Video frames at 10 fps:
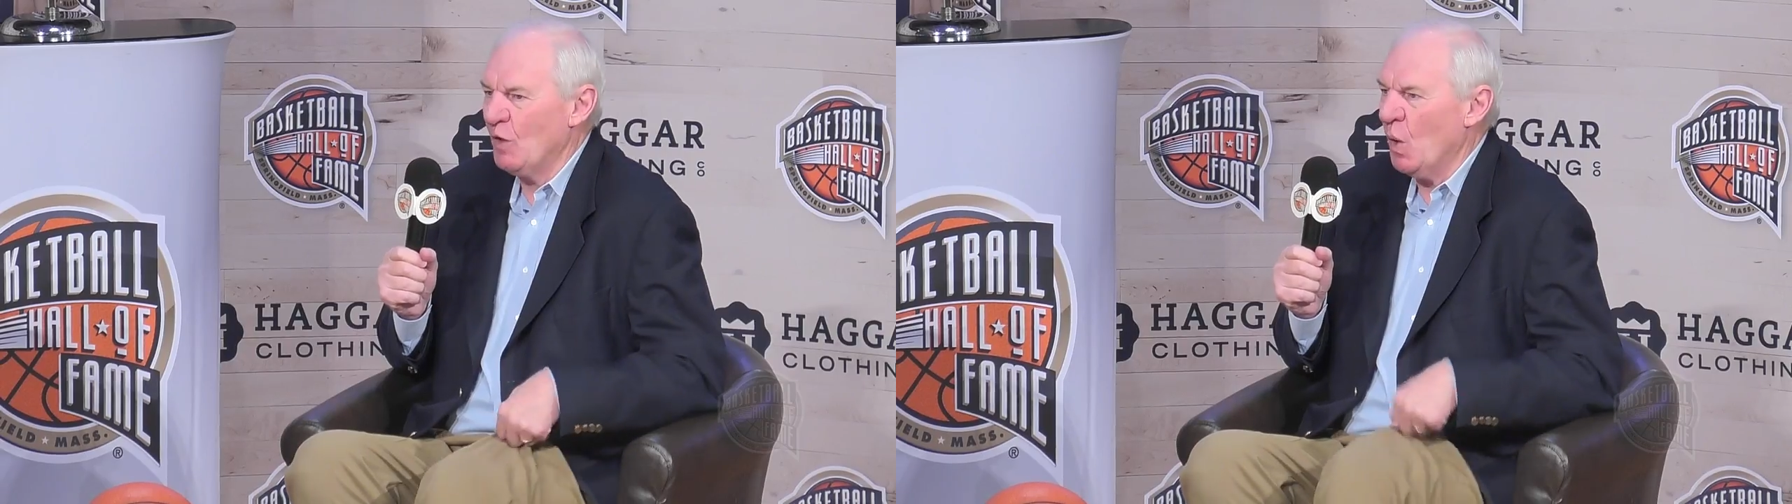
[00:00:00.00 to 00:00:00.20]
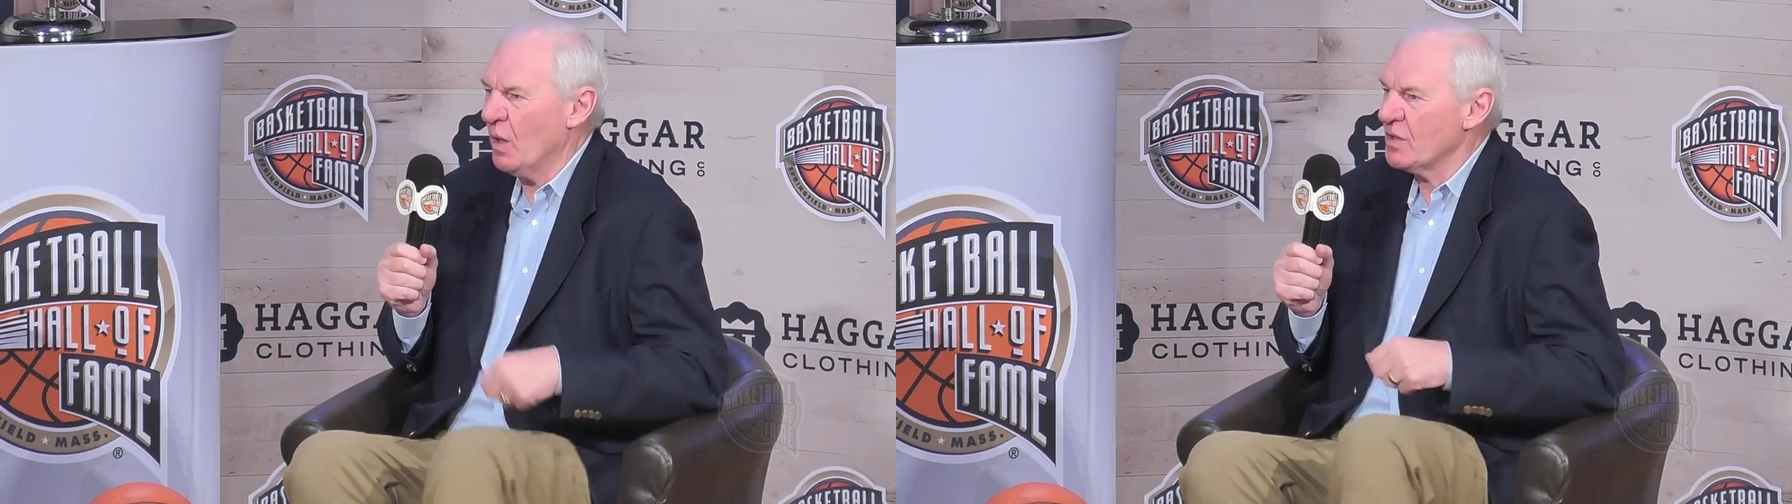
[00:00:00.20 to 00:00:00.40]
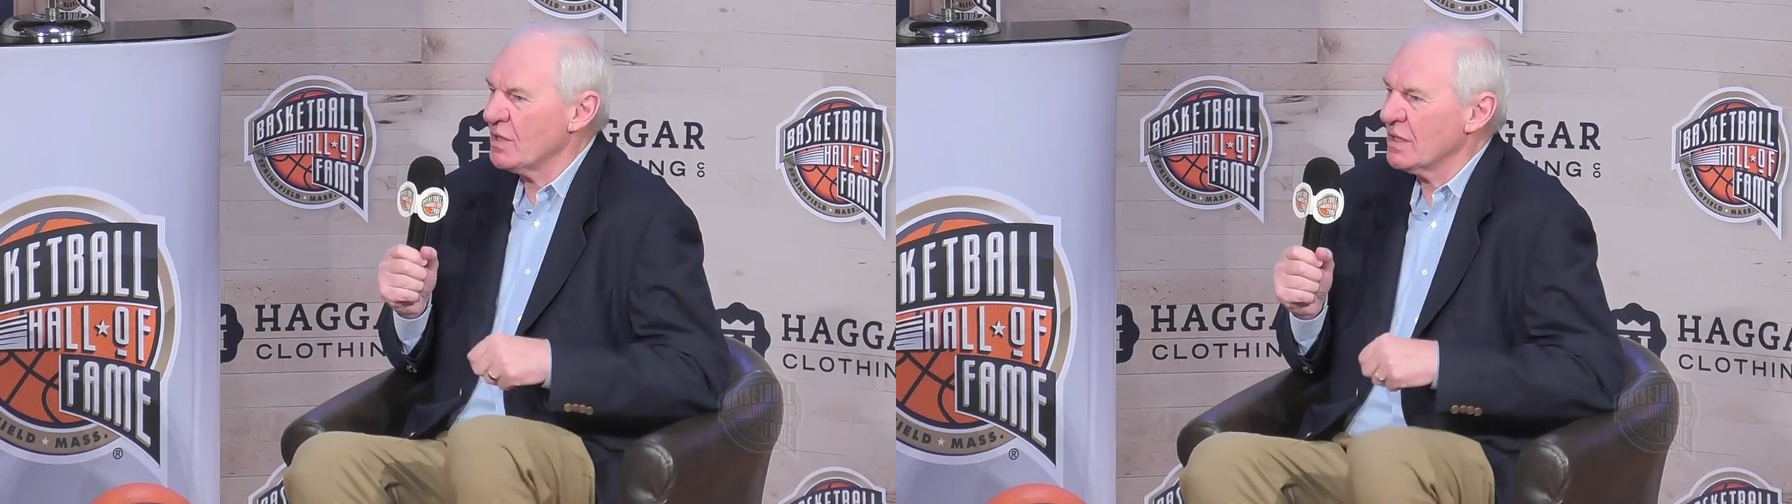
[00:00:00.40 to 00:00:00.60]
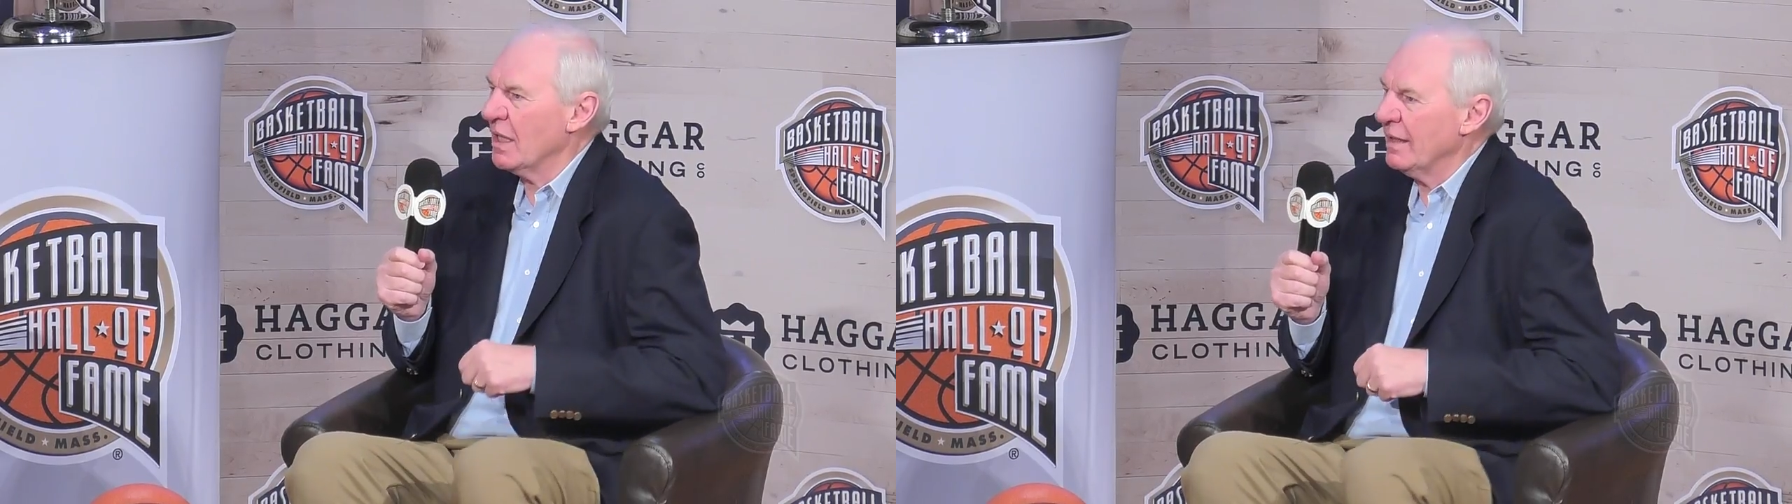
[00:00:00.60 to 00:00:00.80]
course,